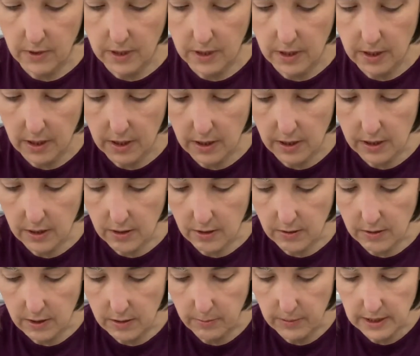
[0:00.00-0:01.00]
in
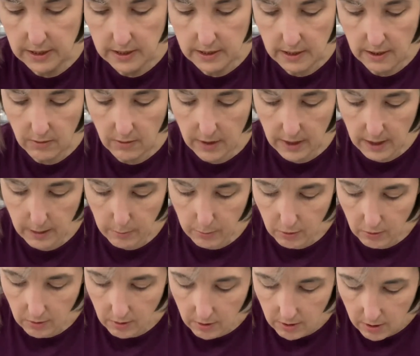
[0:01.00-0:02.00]
here into my sour
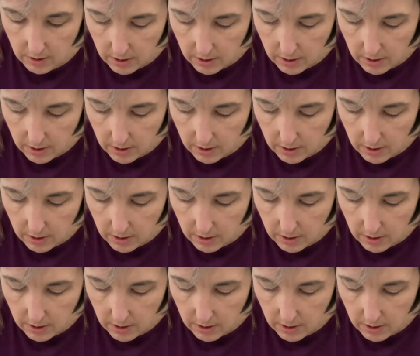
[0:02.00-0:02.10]
apple.